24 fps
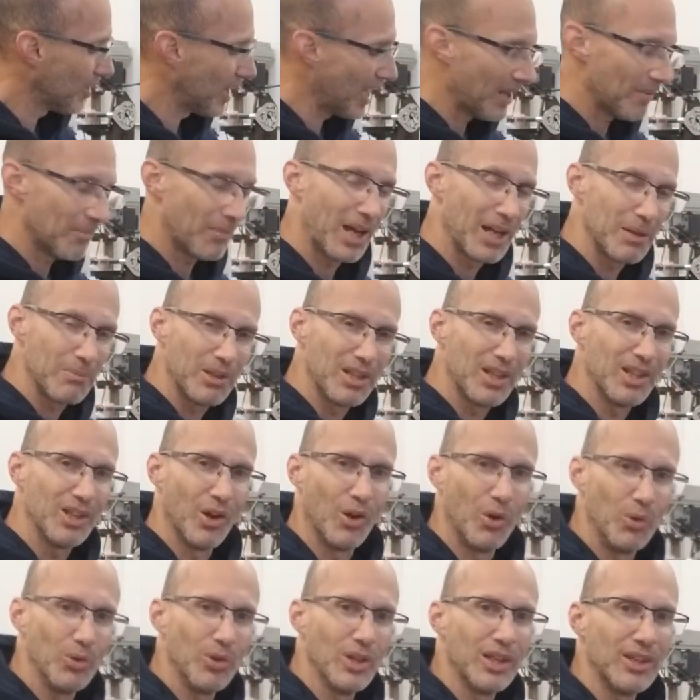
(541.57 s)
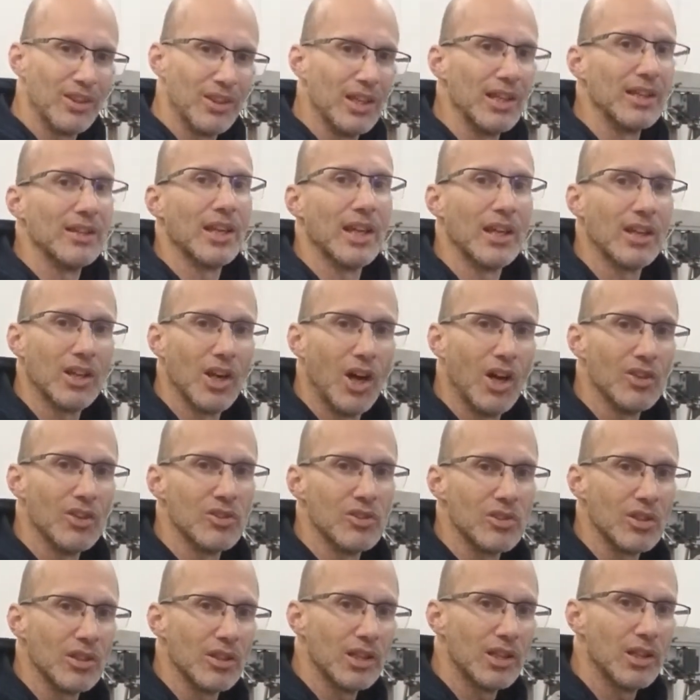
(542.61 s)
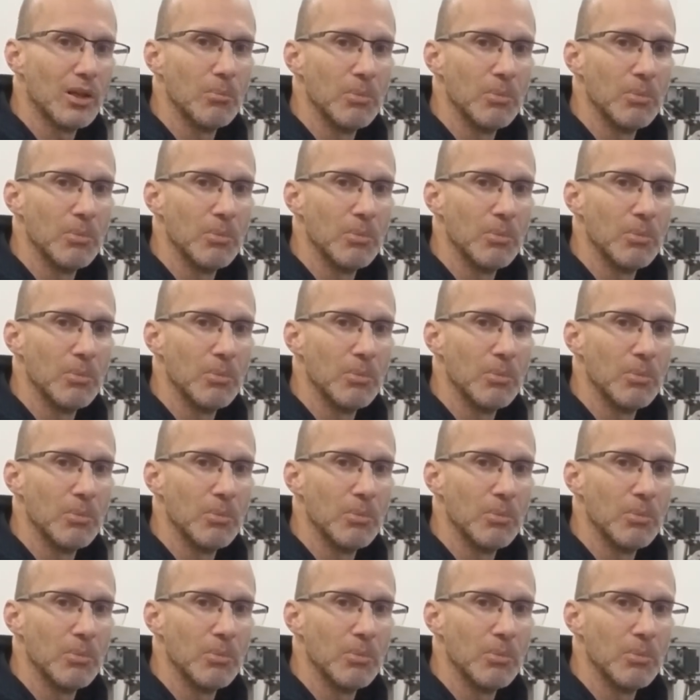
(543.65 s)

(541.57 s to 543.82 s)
that might be the only thing that causes a little